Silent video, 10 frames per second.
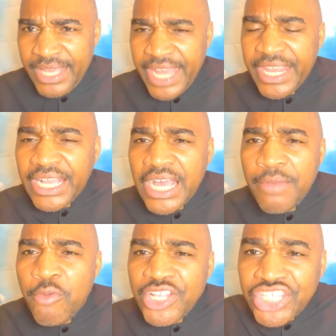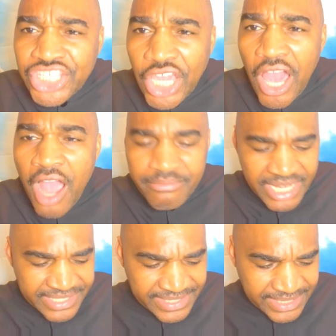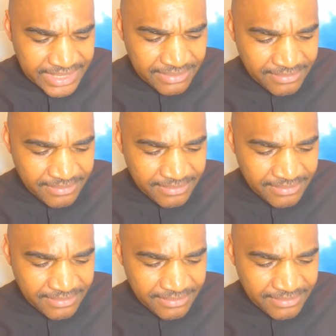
and they come with charmness.